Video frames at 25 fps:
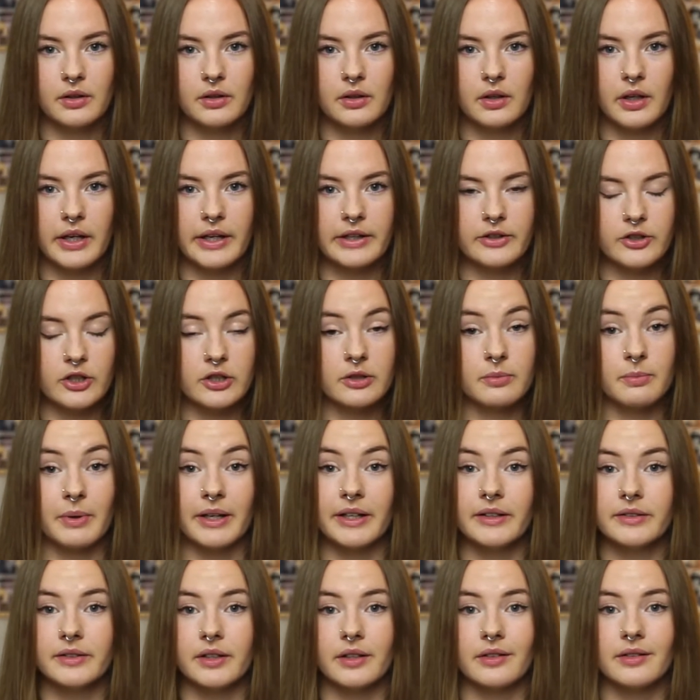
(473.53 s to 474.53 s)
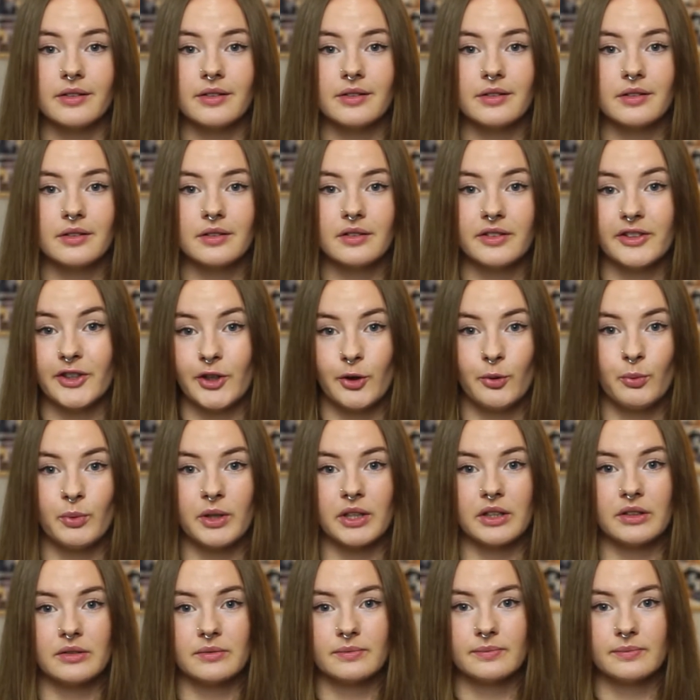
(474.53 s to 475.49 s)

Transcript: It just makes us human.